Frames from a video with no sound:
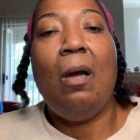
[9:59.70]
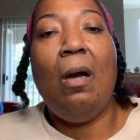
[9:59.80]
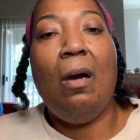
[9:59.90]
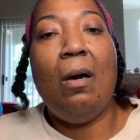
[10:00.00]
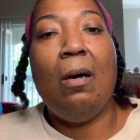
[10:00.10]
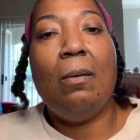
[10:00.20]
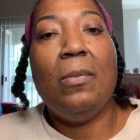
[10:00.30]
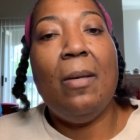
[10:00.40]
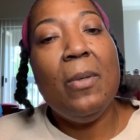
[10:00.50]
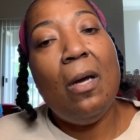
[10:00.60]

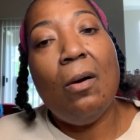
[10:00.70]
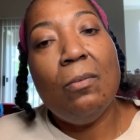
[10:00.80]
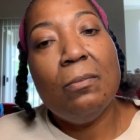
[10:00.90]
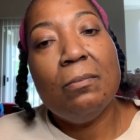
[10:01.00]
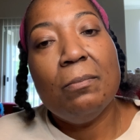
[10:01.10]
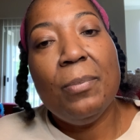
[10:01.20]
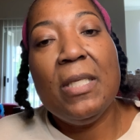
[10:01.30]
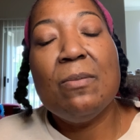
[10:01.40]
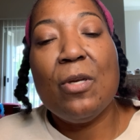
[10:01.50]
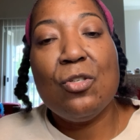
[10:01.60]
let me know.
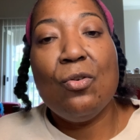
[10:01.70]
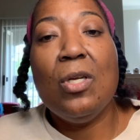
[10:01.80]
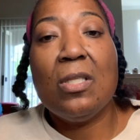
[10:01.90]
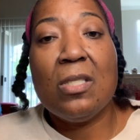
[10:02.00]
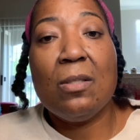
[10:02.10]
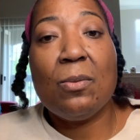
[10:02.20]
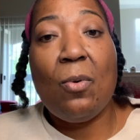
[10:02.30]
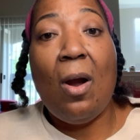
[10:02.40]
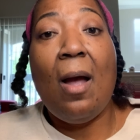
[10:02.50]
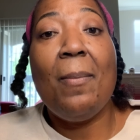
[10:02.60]
Please make sure you hit the
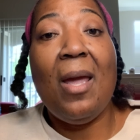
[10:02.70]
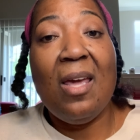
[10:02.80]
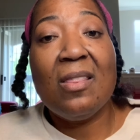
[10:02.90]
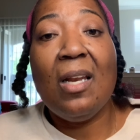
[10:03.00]
subscribe and the